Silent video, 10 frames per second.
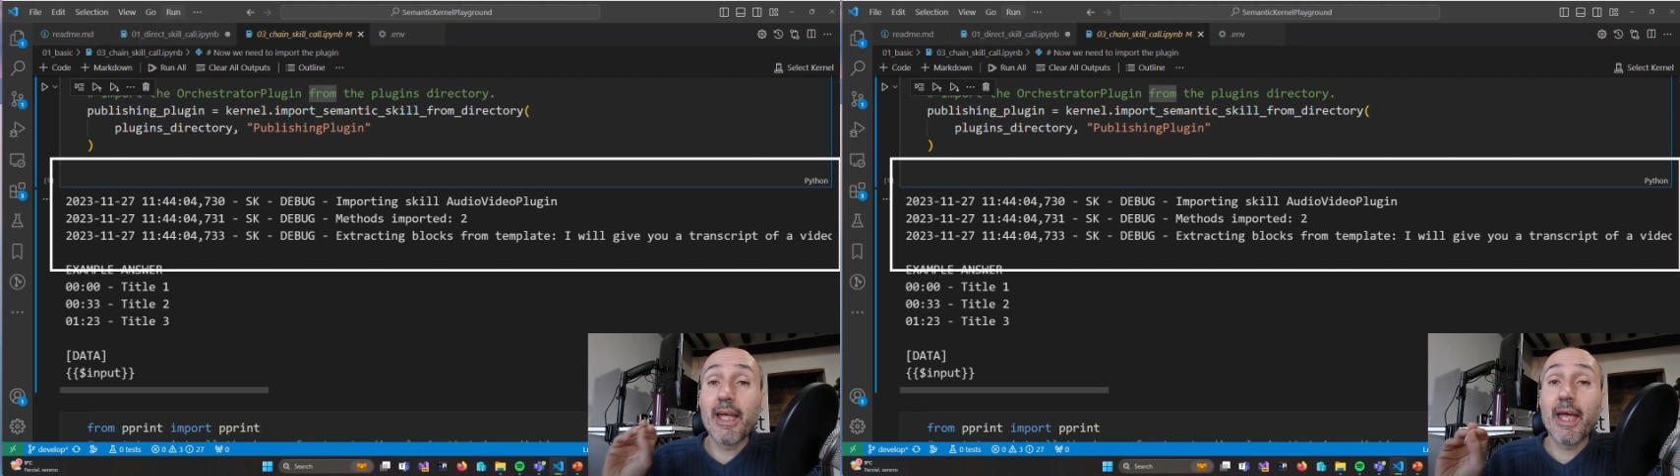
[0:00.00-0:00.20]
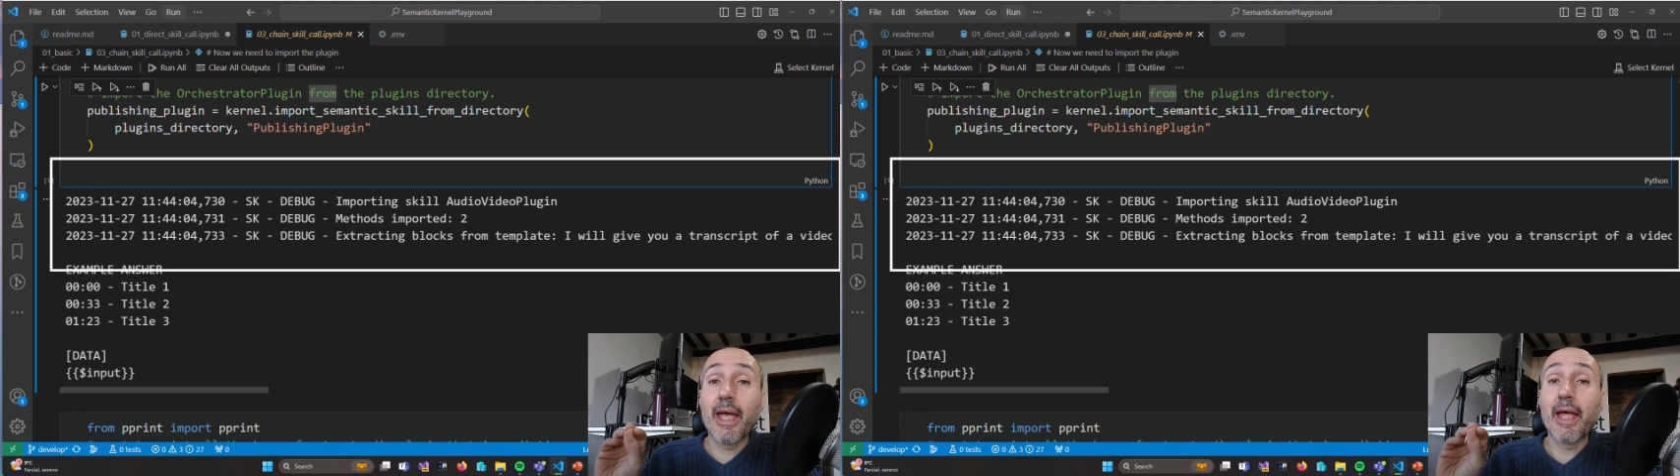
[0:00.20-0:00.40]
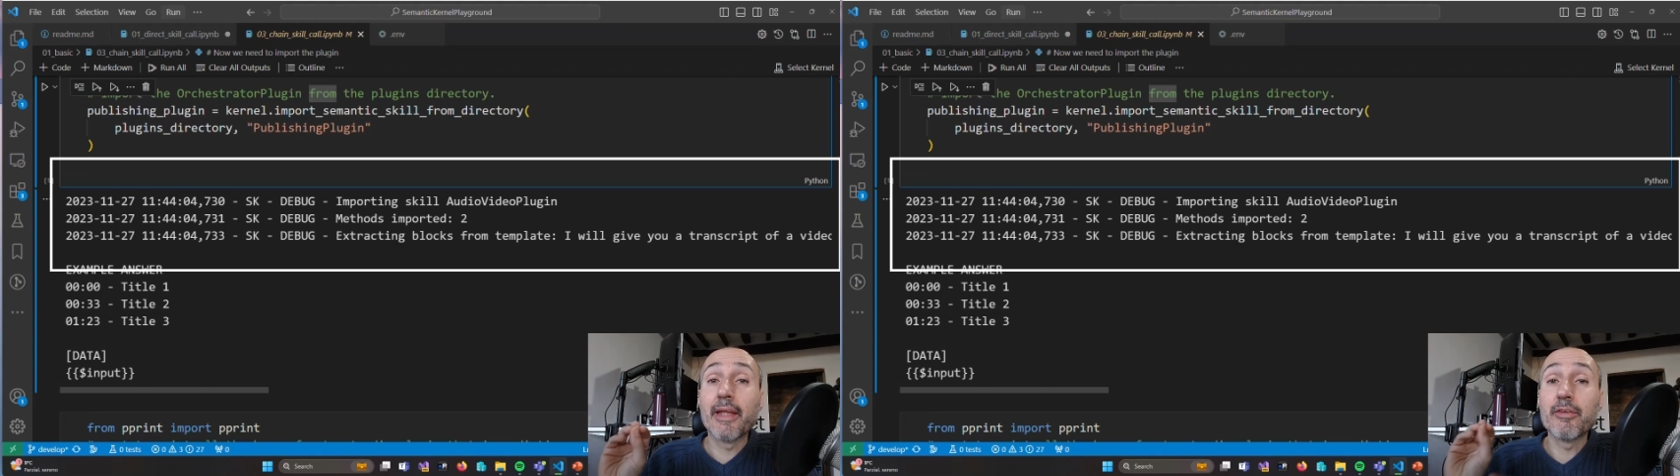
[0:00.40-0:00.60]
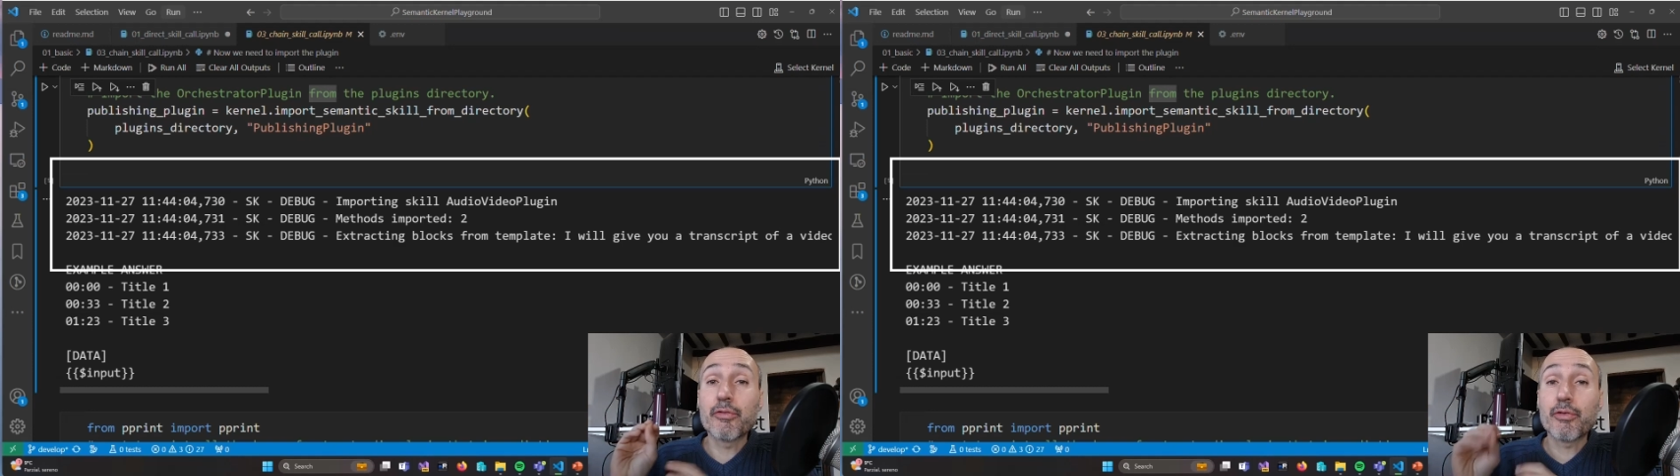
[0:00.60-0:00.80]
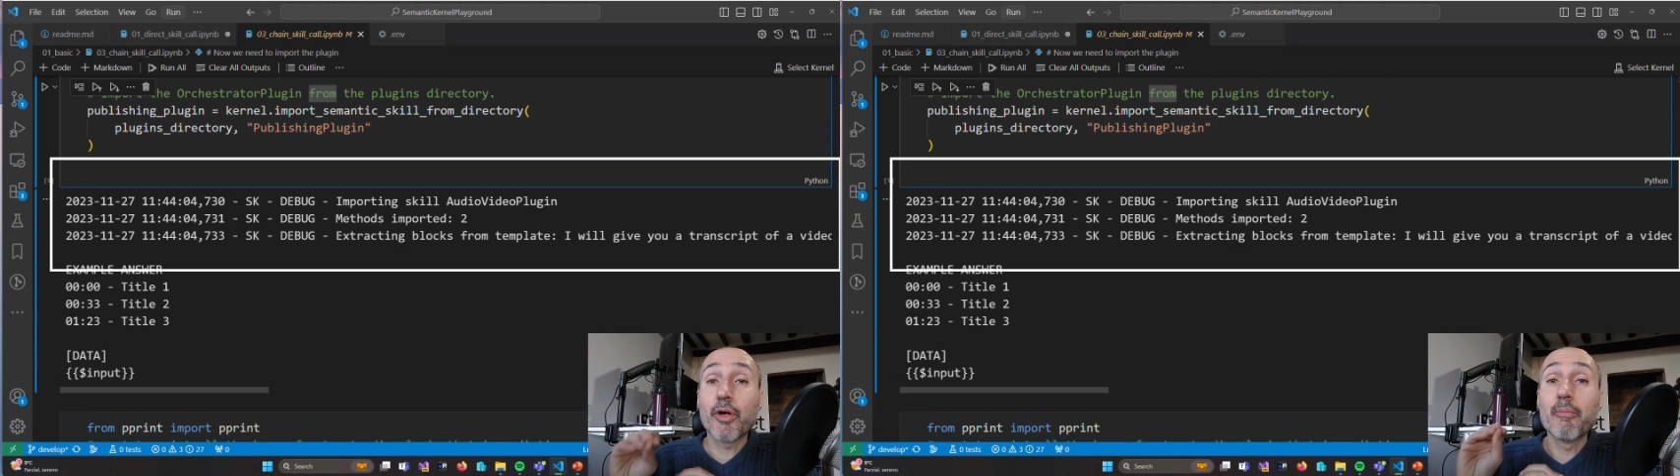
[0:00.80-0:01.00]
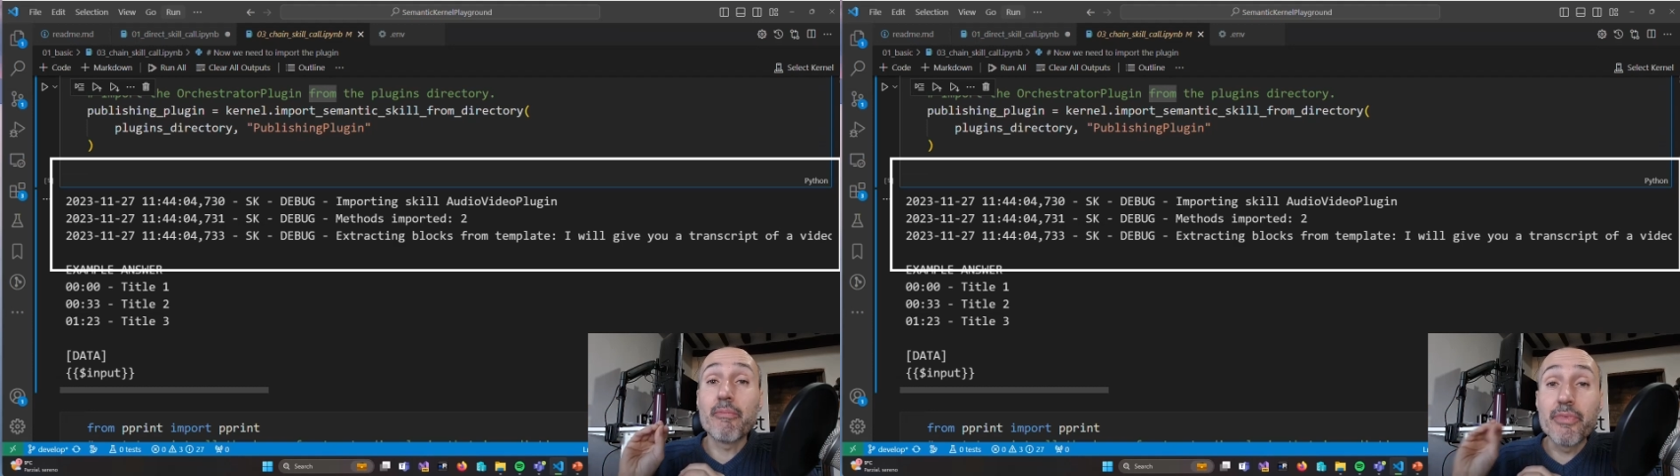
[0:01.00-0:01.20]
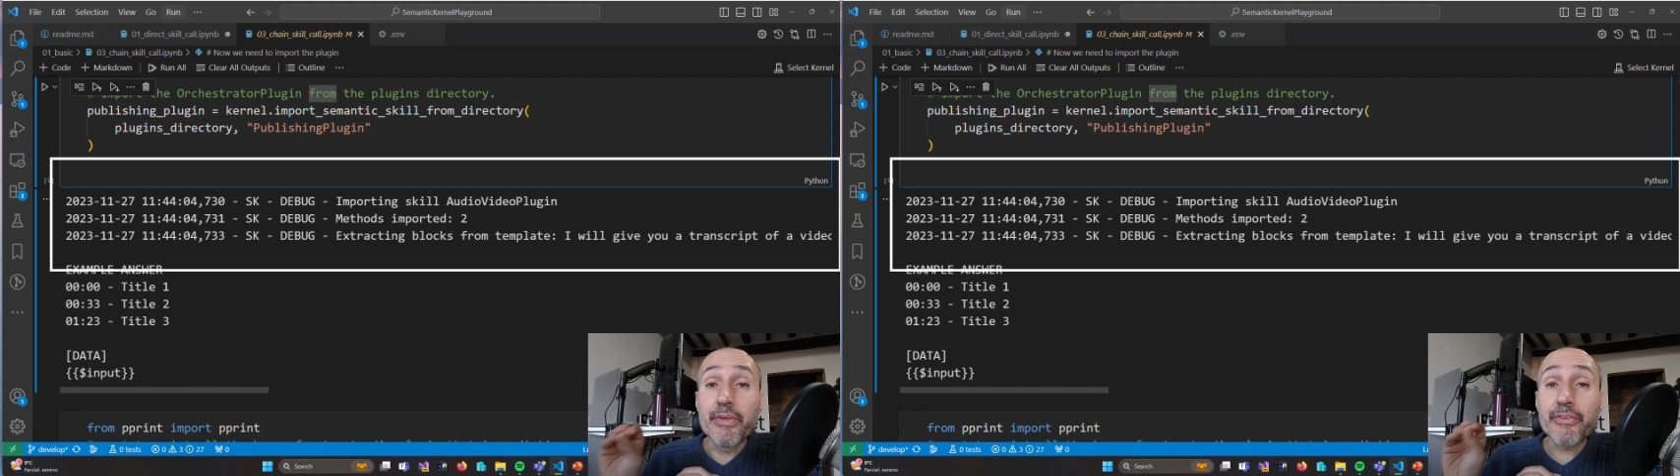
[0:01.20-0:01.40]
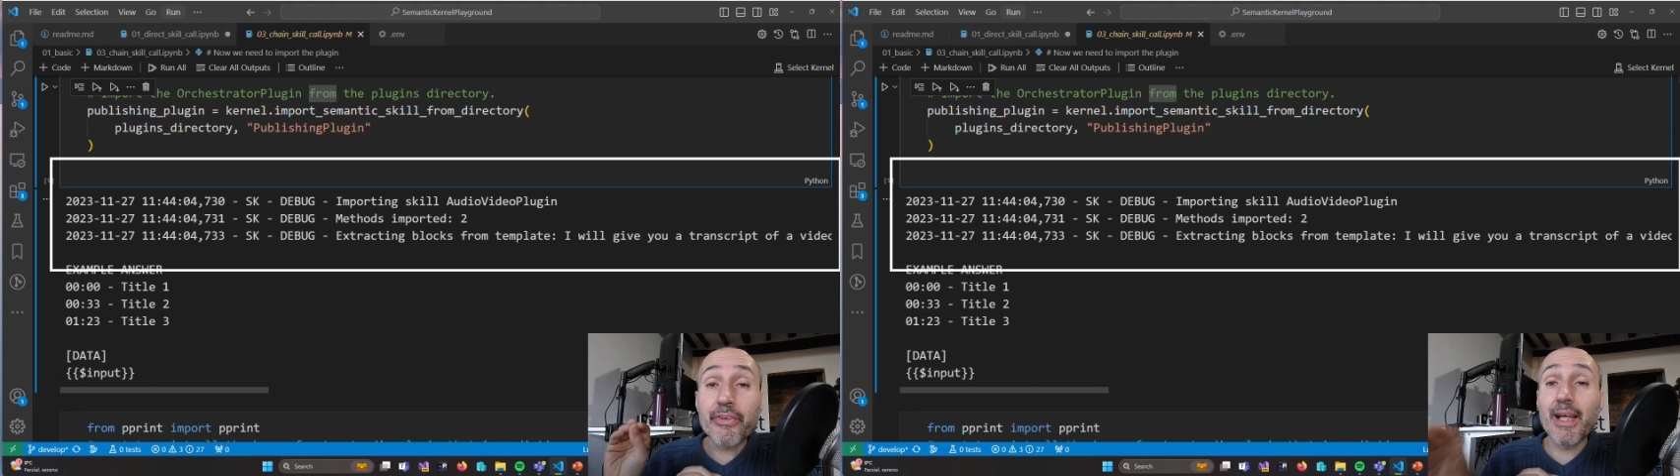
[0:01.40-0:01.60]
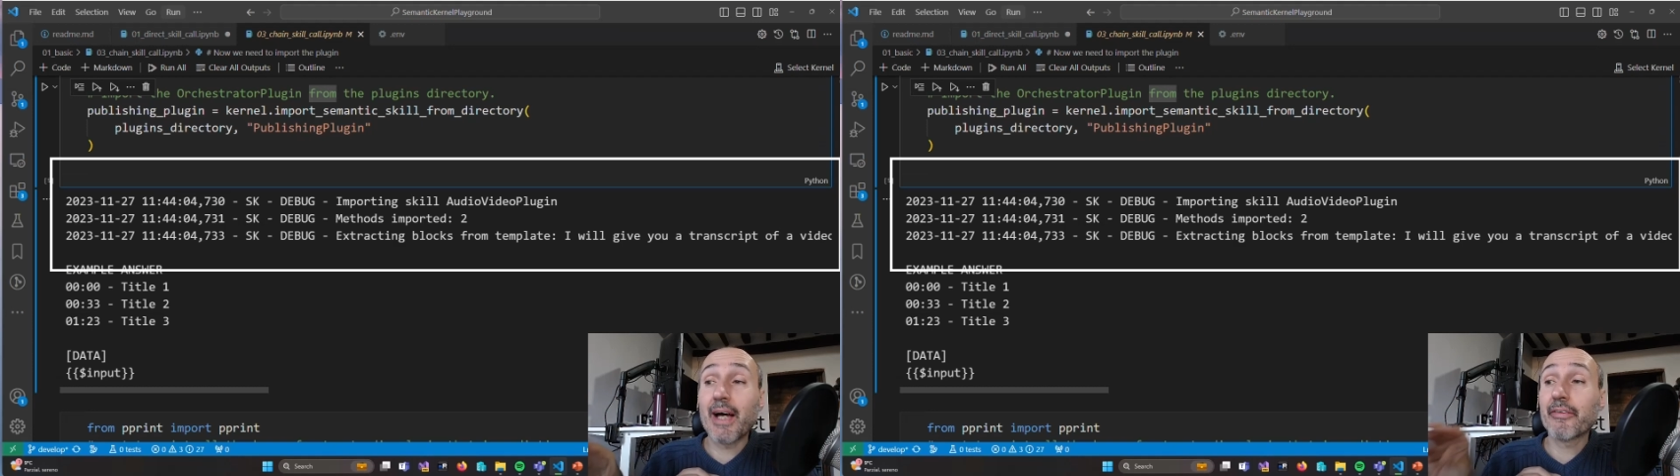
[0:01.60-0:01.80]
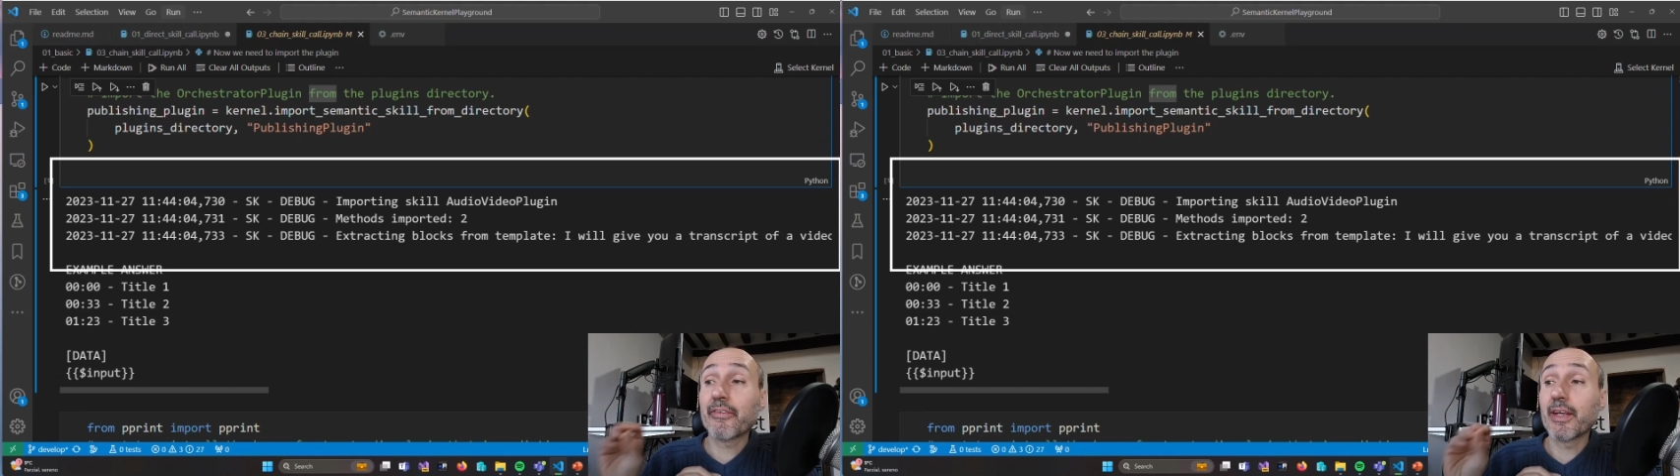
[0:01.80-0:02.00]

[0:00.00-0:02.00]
and from this class,